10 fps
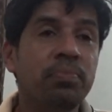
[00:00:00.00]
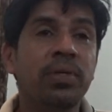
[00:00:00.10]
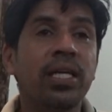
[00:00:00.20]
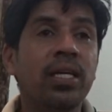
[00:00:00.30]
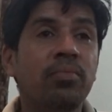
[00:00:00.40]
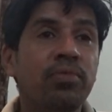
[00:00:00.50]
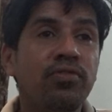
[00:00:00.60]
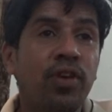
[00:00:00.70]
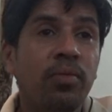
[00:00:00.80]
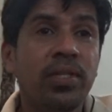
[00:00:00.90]
particular
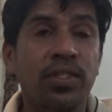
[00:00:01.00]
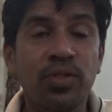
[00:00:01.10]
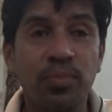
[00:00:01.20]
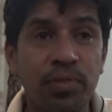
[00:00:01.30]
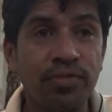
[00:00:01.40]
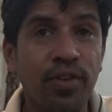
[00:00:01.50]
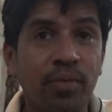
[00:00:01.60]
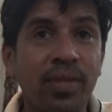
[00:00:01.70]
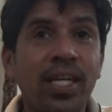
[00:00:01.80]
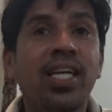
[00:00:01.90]
performer to perform,